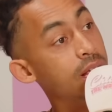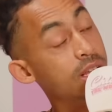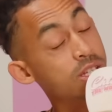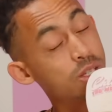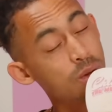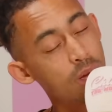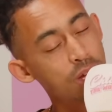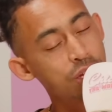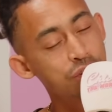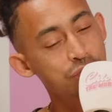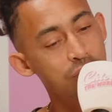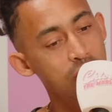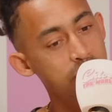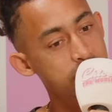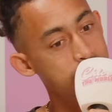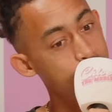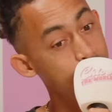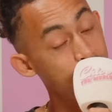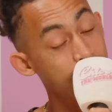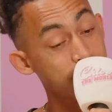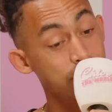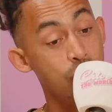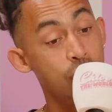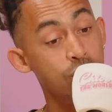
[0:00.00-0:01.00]
So I tried to be
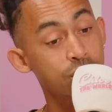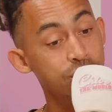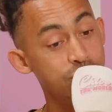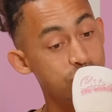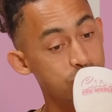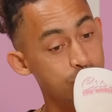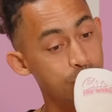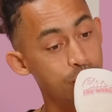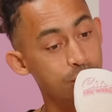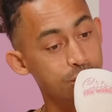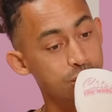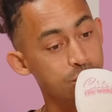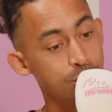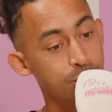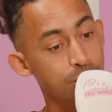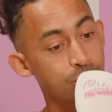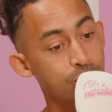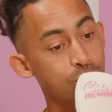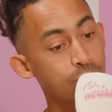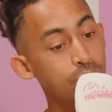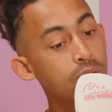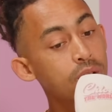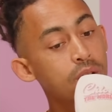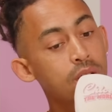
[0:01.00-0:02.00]
as honest as
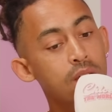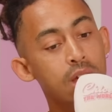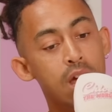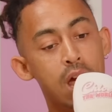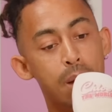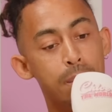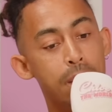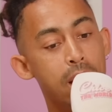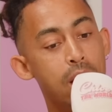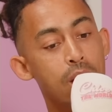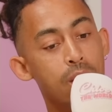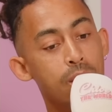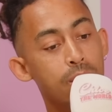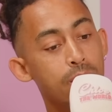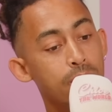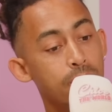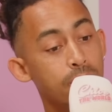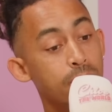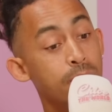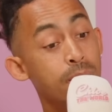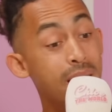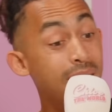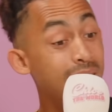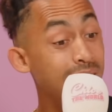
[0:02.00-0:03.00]
possible about
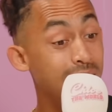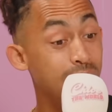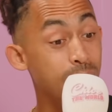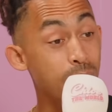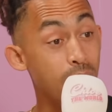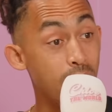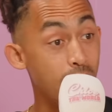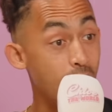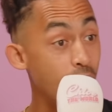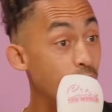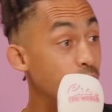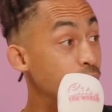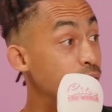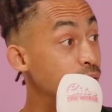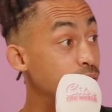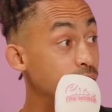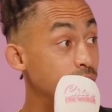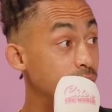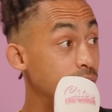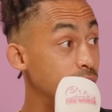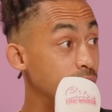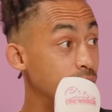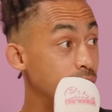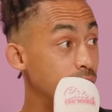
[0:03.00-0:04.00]
mainly my
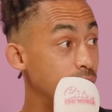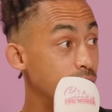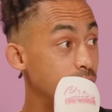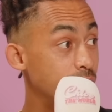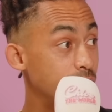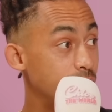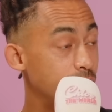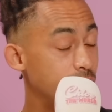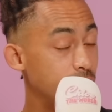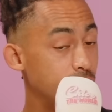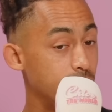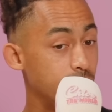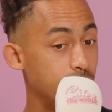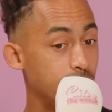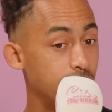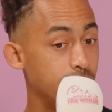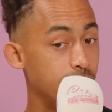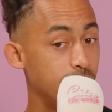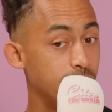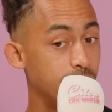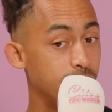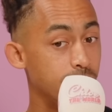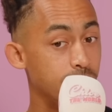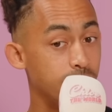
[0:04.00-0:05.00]
own
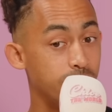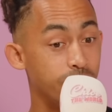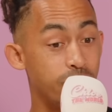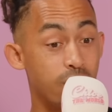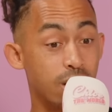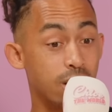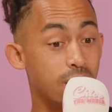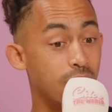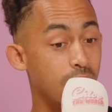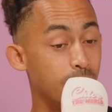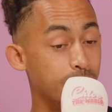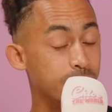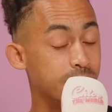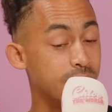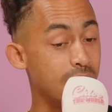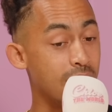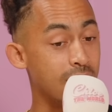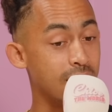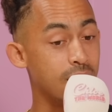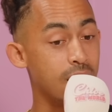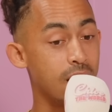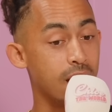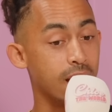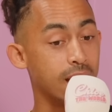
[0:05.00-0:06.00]
fuck ups
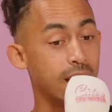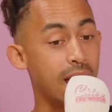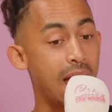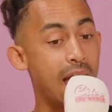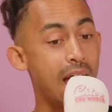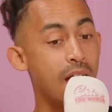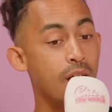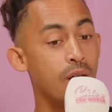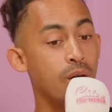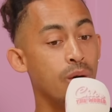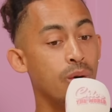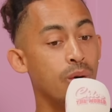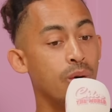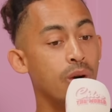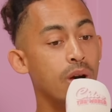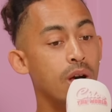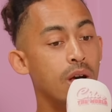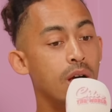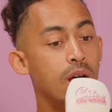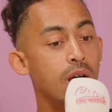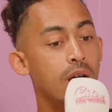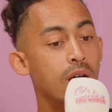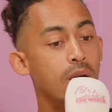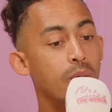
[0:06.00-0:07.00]
and like
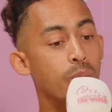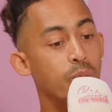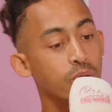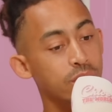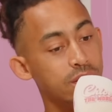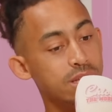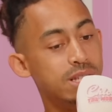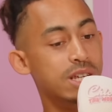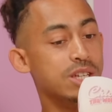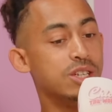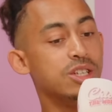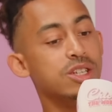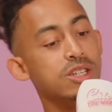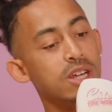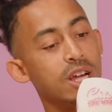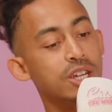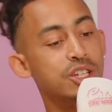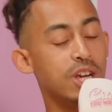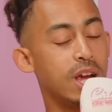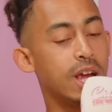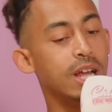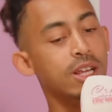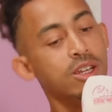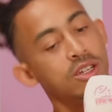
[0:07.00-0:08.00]
what decisions I
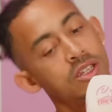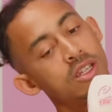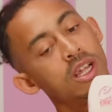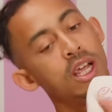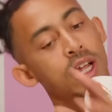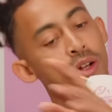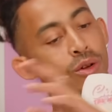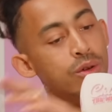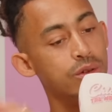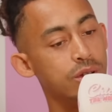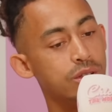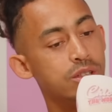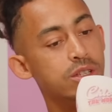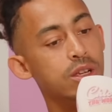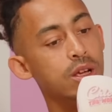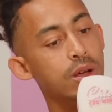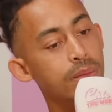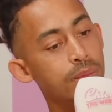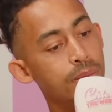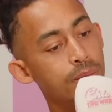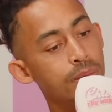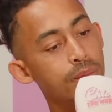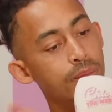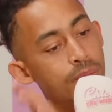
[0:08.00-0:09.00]
changed in order to
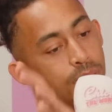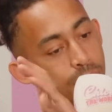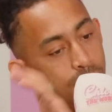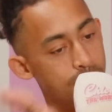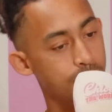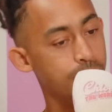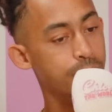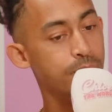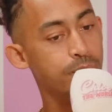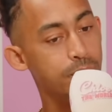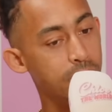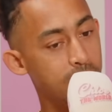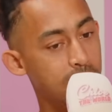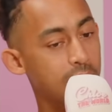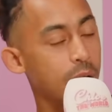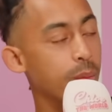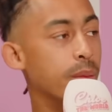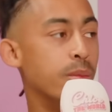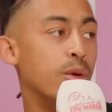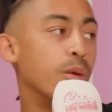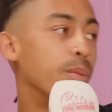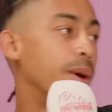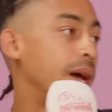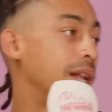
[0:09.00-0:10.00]
be a little bit
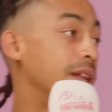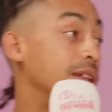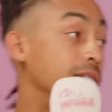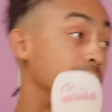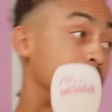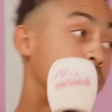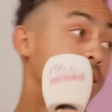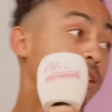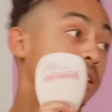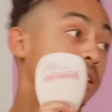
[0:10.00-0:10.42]
more balanced.